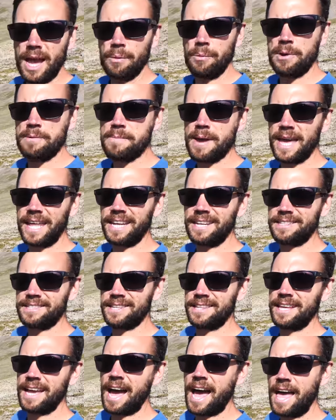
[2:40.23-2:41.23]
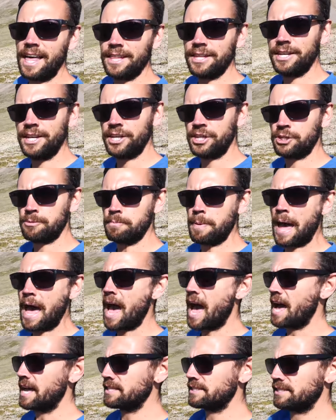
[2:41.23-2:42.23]
We made it to the Islandish
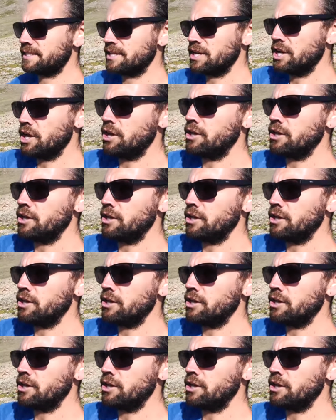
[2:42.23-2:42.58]
Pass,